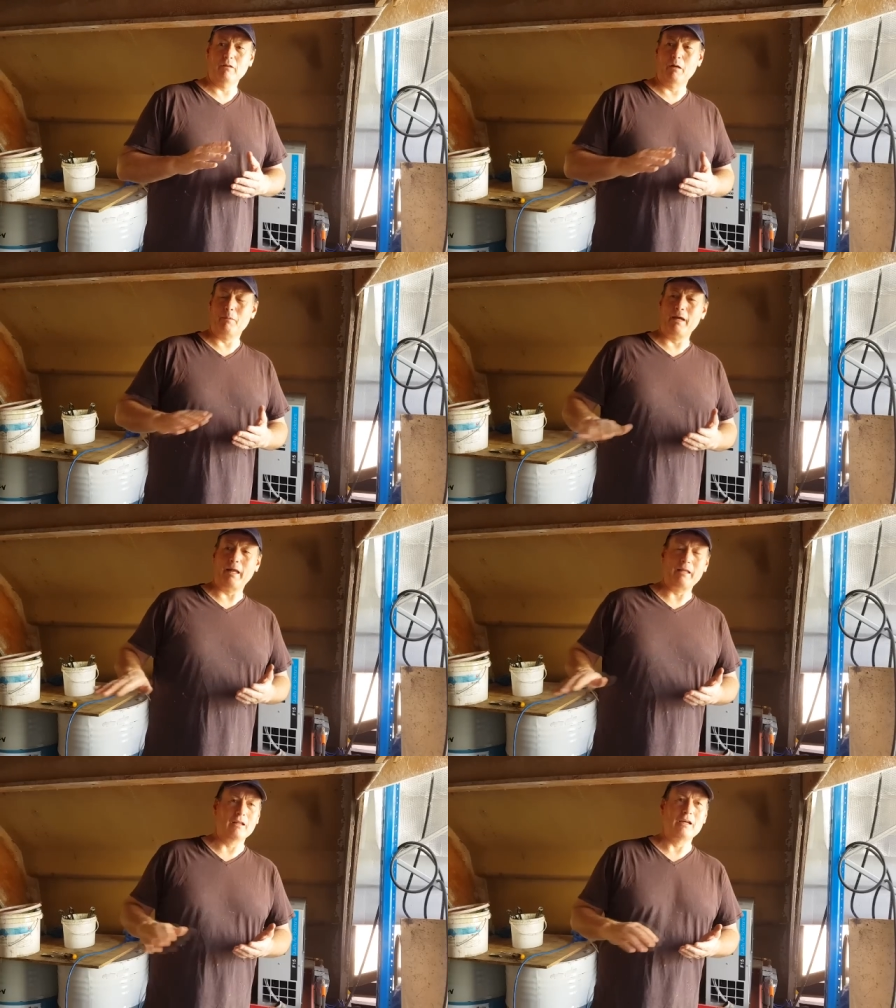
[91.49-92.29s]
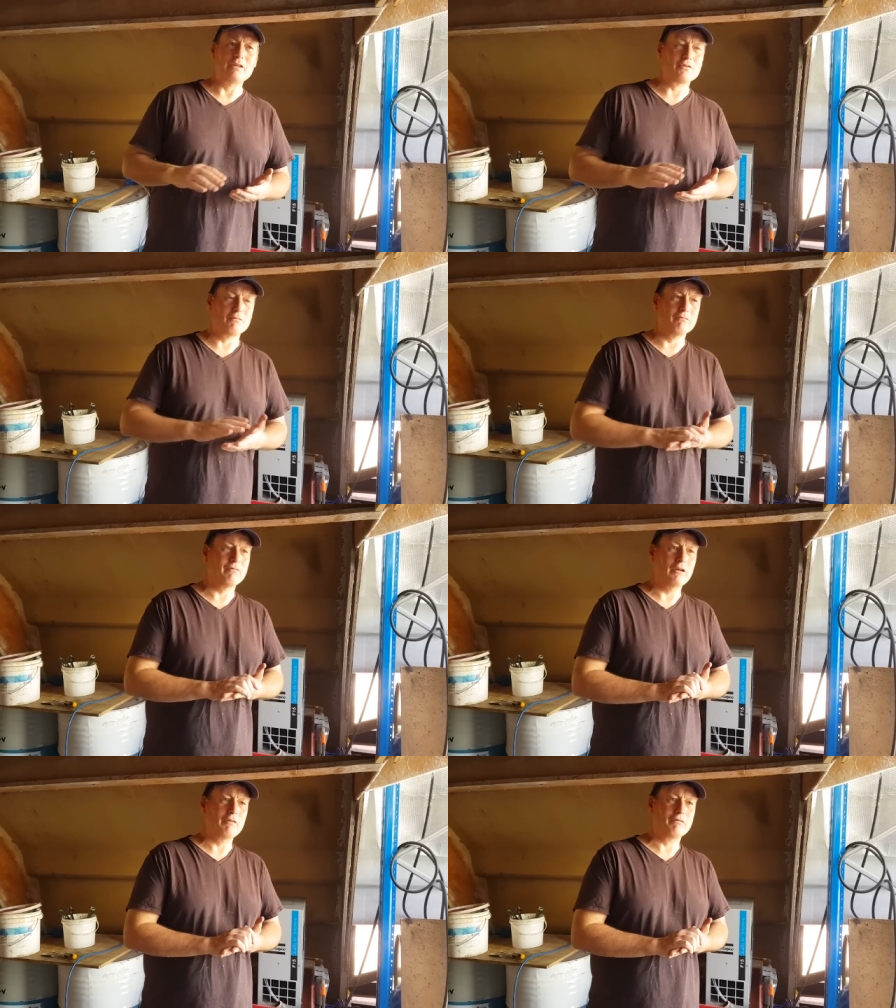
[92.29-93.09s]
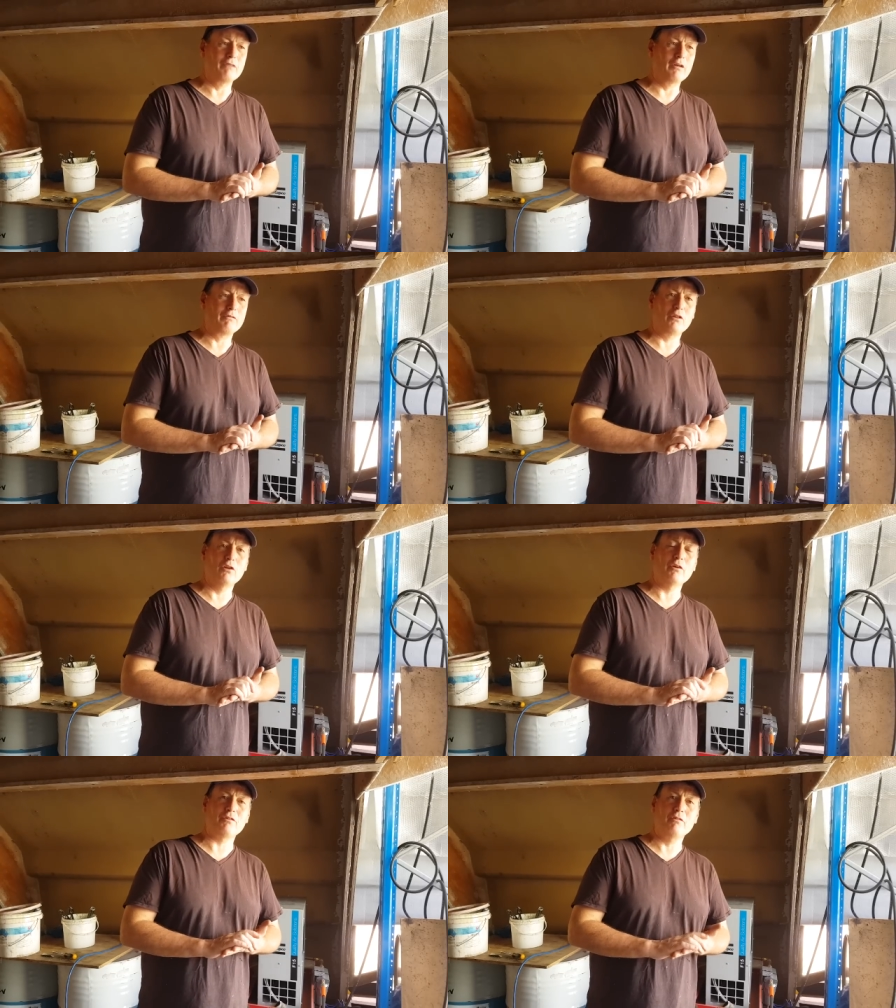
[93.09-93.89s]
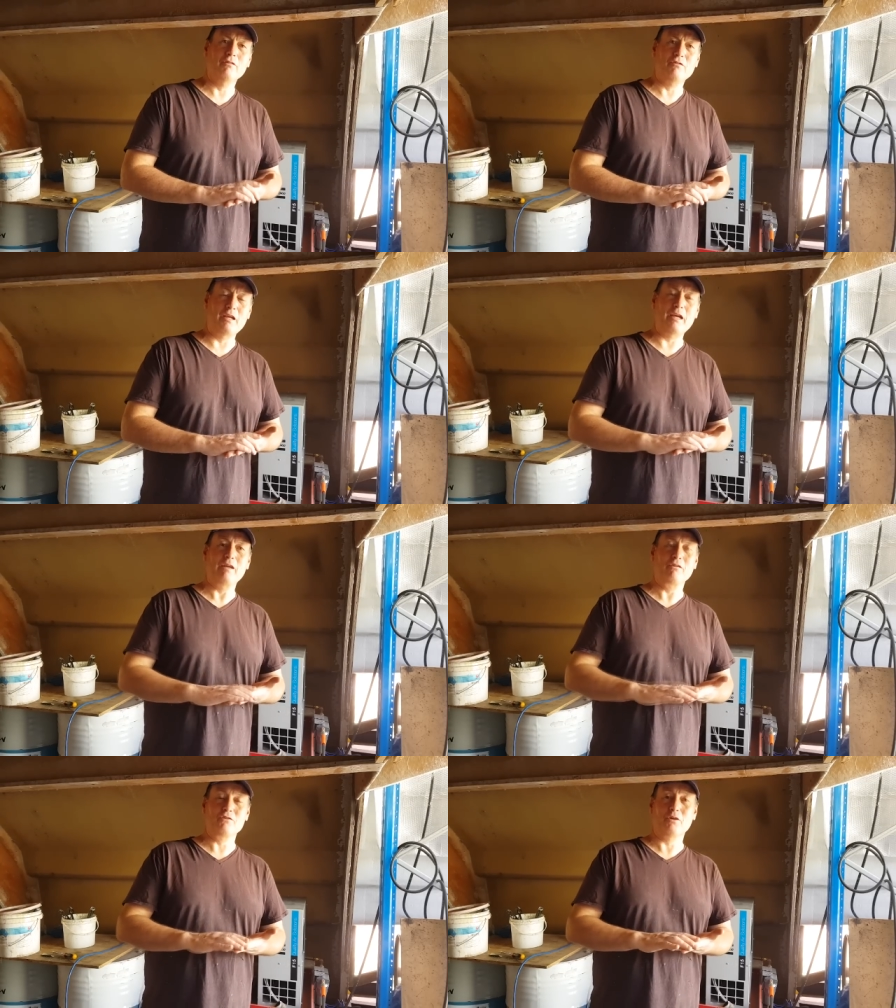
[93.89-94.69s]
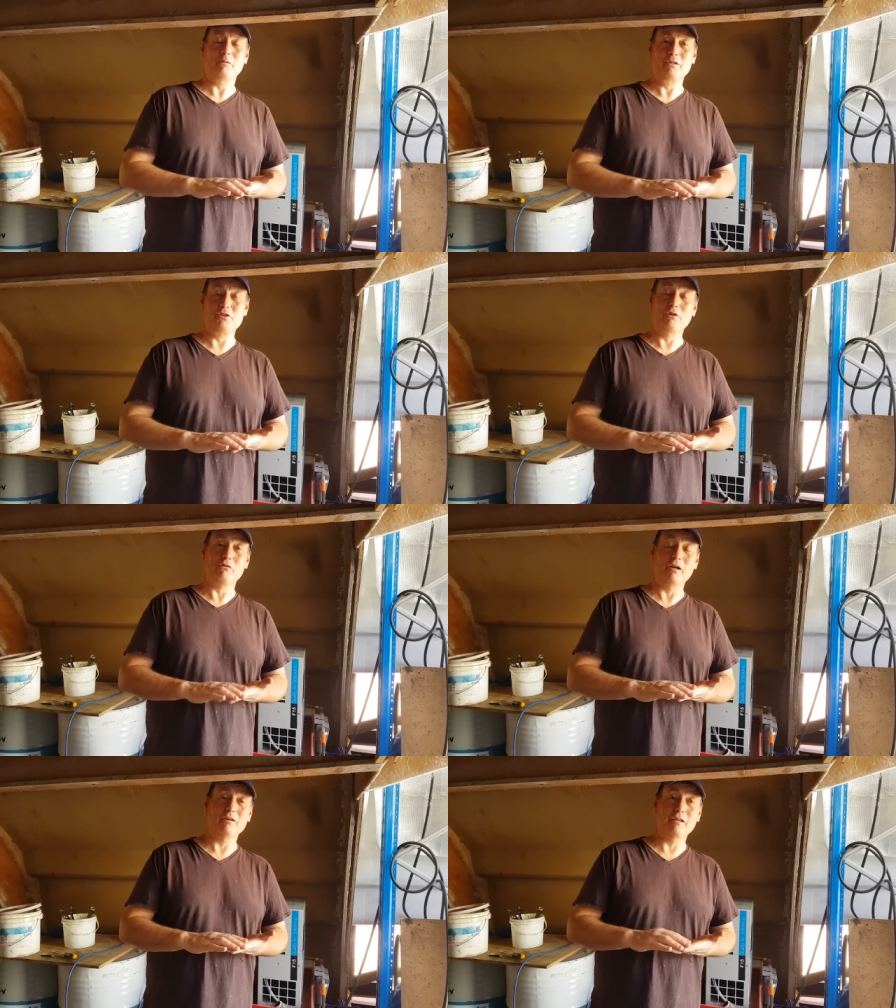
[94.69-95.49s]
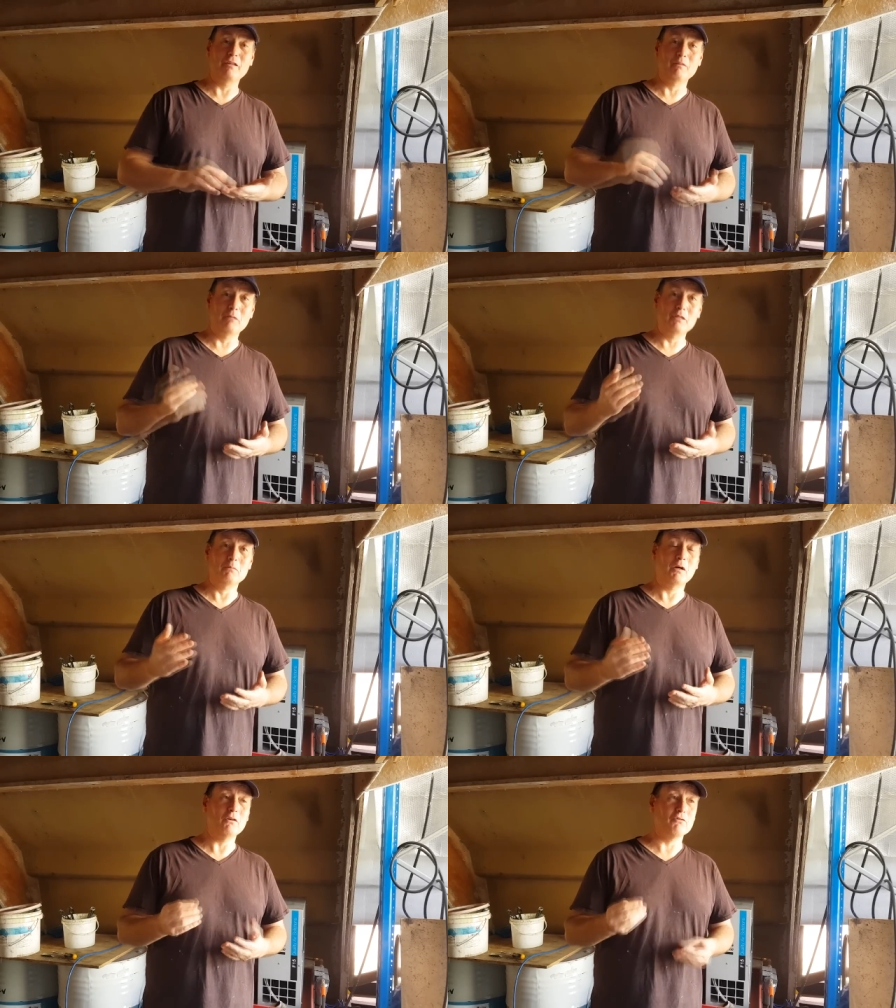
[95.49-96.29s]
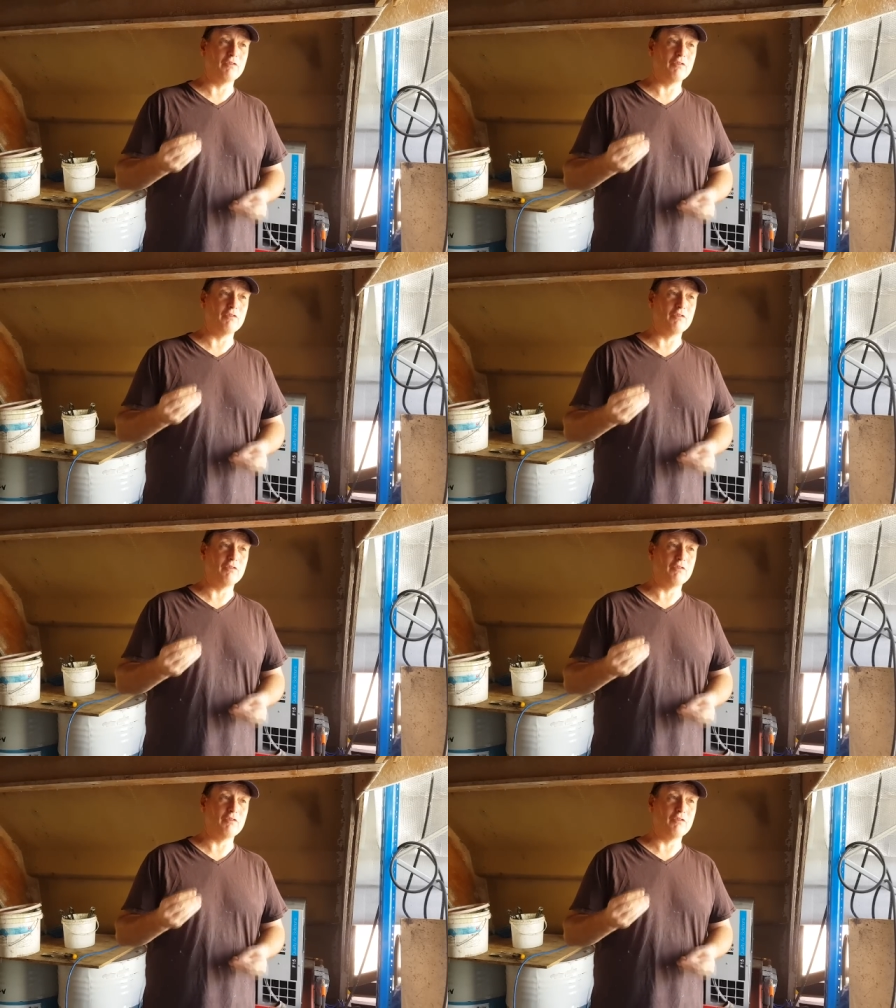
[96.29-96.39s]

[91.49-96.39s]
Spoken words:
about 8 layers of cloth down on top of the gel coat in the mould.